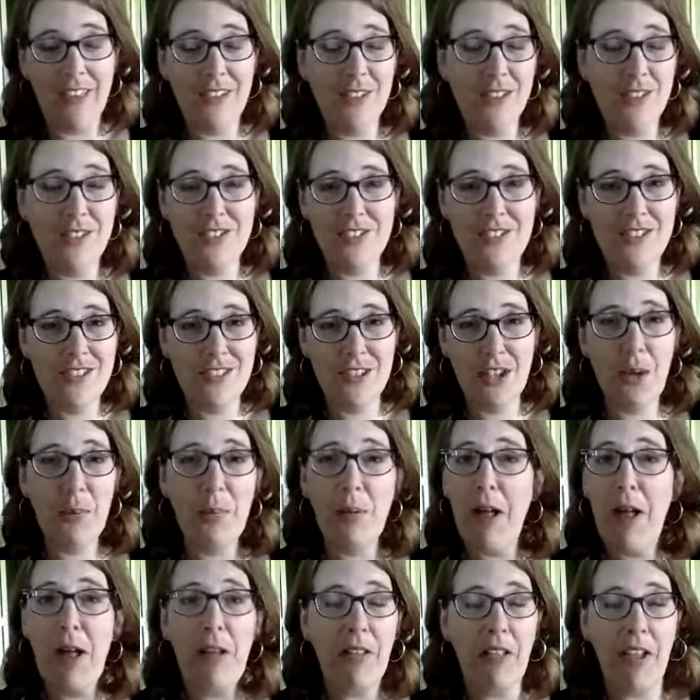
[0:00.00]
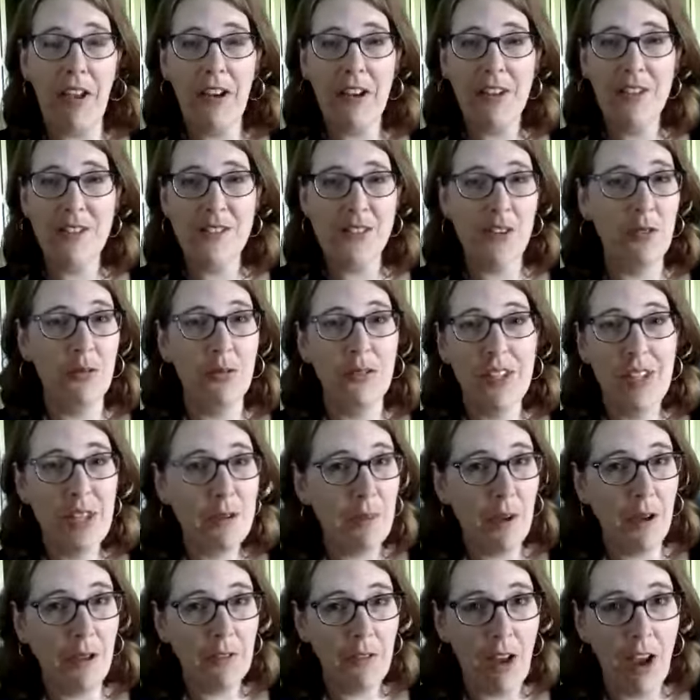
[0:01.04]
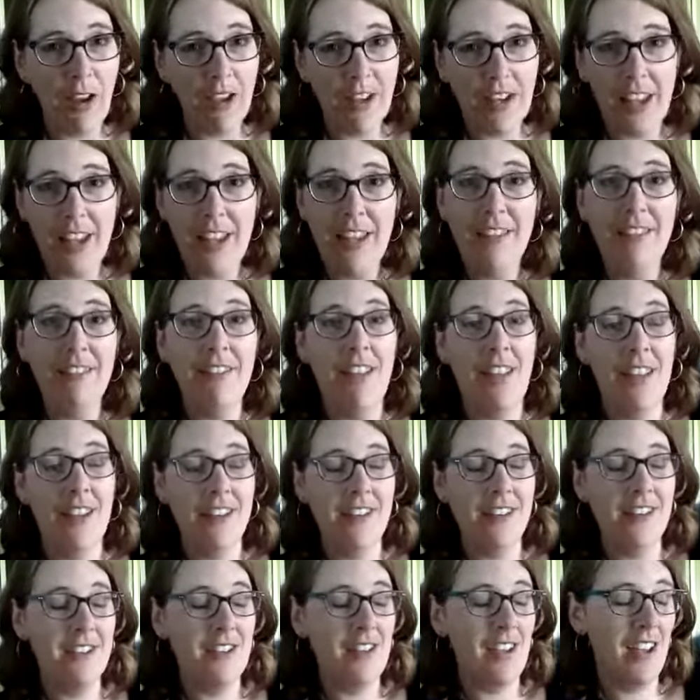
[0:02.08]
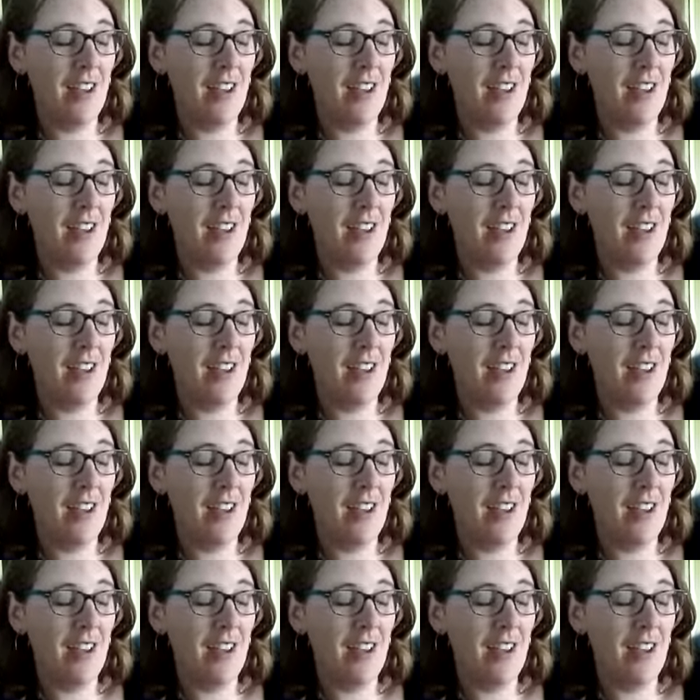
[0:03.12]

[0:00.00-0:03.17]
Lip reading: There's just a couple outliers, so keep on rocking it and